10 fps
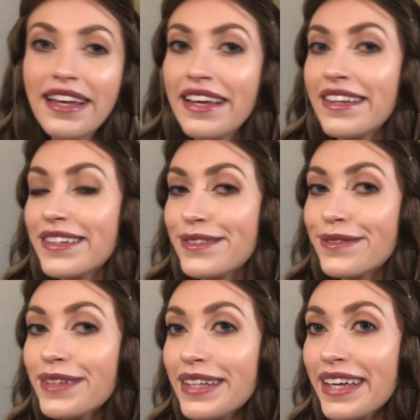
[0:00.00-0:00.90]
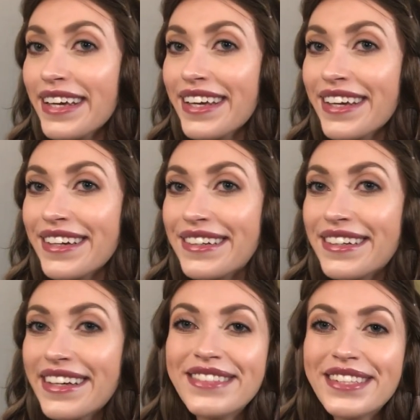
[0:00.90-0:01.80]
It looks really cute,
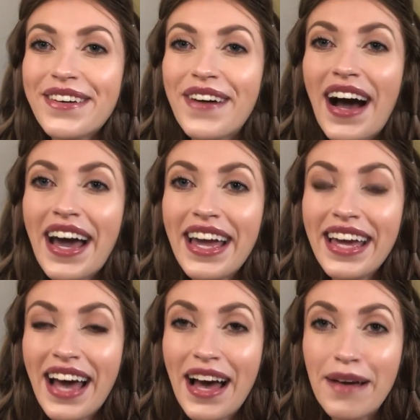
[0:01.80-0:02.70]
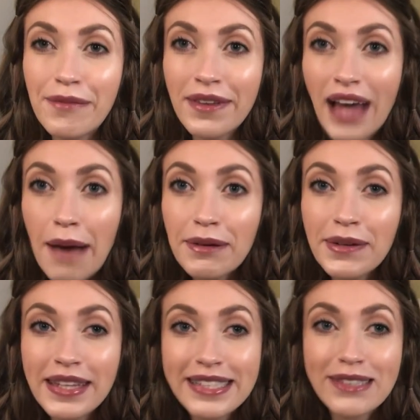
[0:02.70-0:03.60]
and so I am really happy
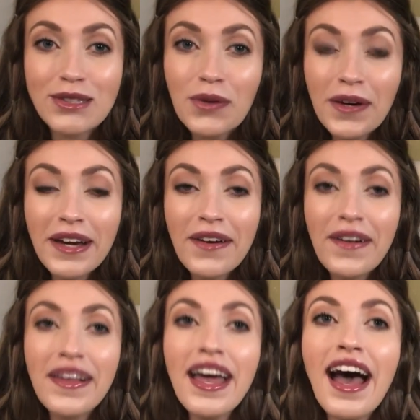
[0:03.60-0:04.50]
with this tutorial.